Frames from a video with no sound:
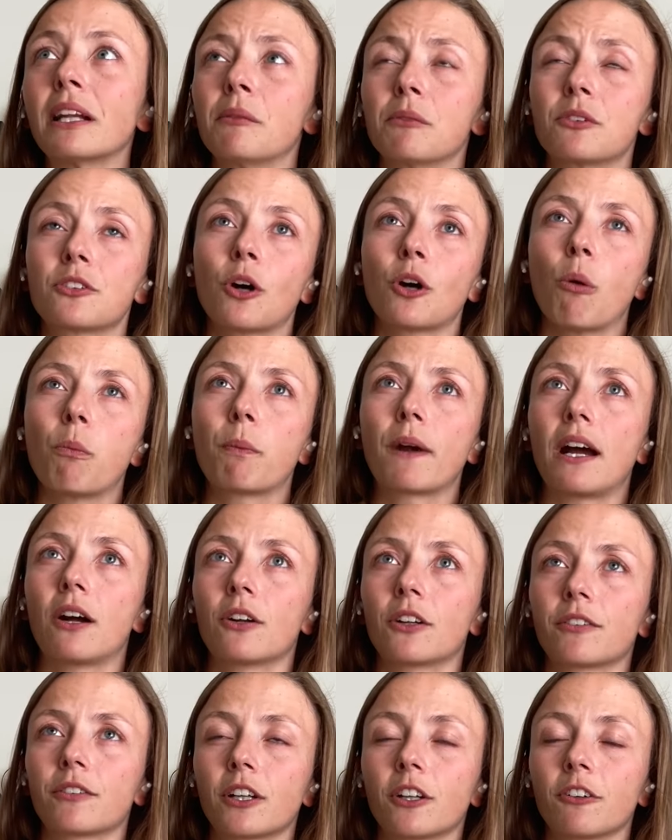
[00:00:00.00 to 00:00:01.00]
And I'm so
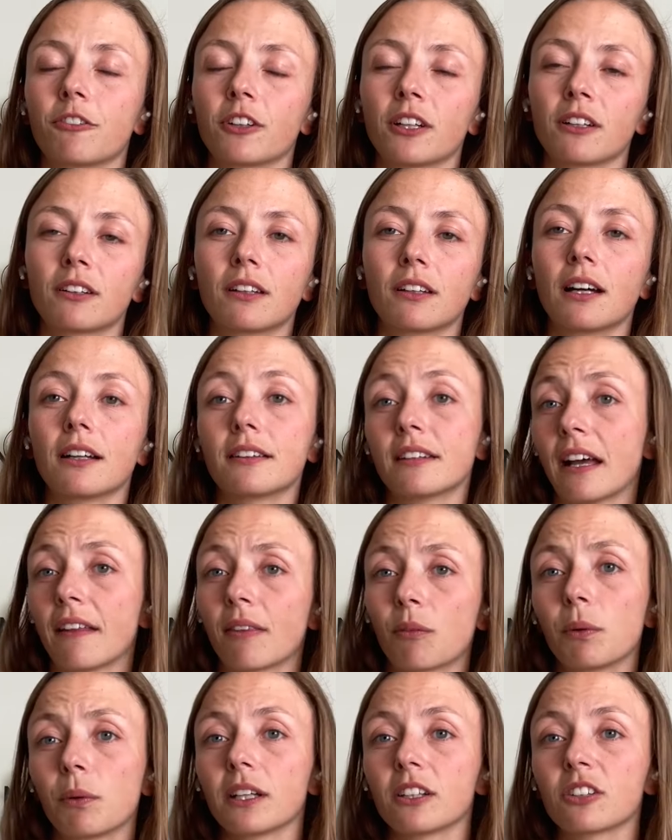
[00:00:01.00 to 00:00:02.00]
proud of her for a
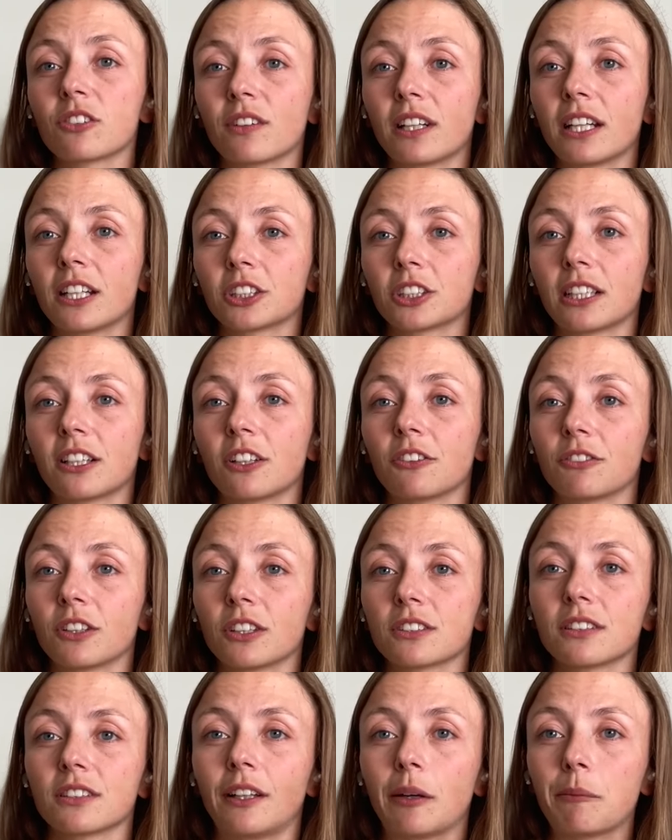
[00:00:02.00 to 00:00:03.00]
tenth place finish at her
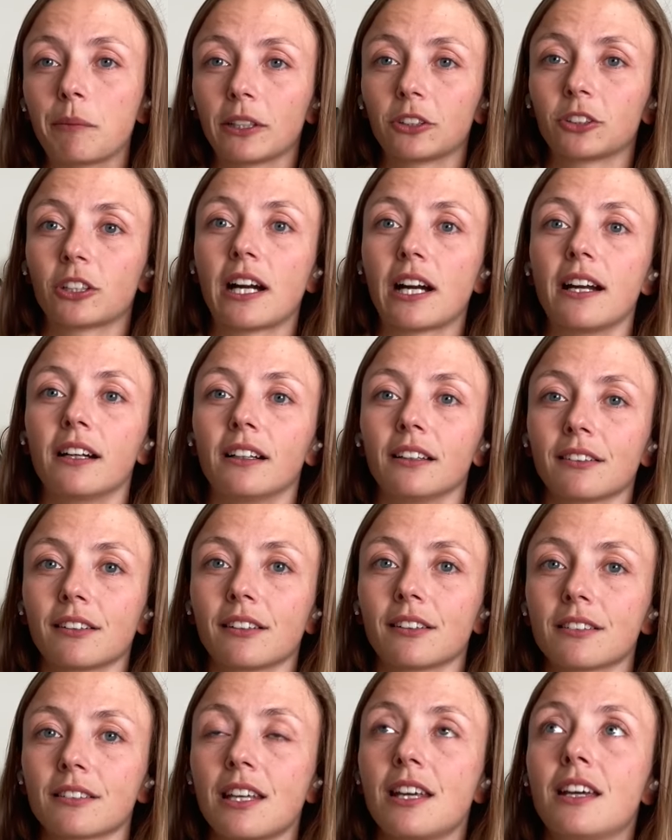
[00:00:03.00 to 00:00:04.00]
first Olympic
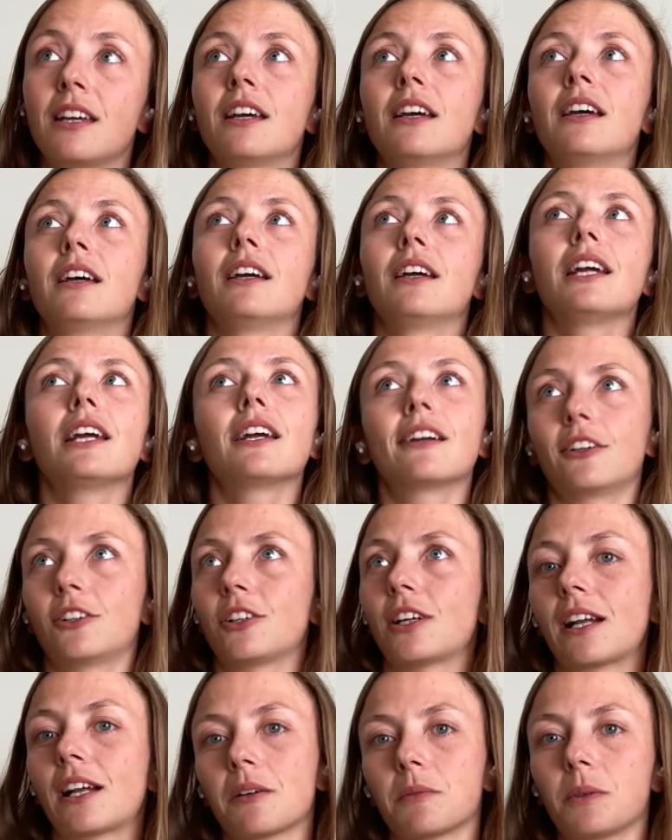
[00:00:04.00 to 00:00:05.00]
trials. Is
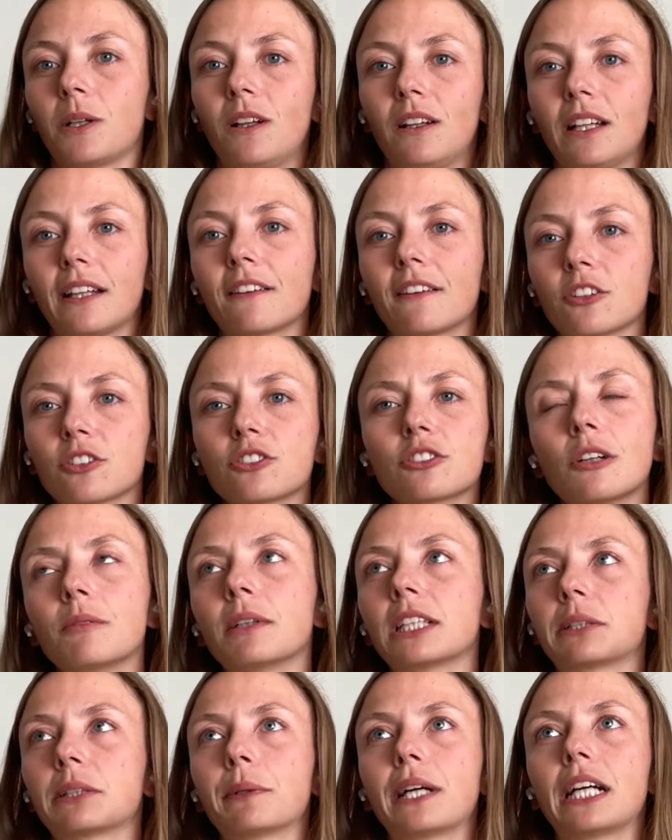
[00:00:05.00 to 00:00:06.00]
incredible. Like there's
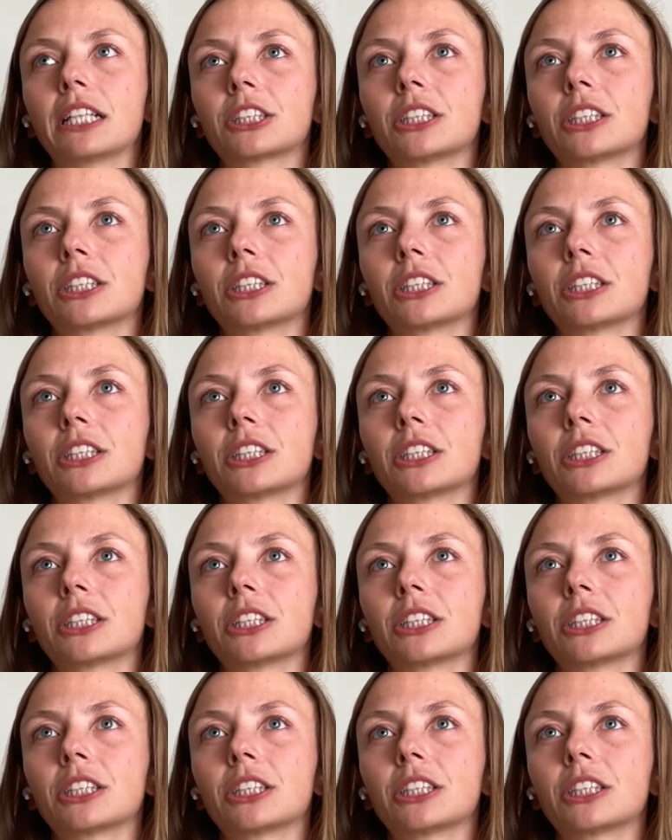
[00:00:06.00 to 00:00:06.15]
so much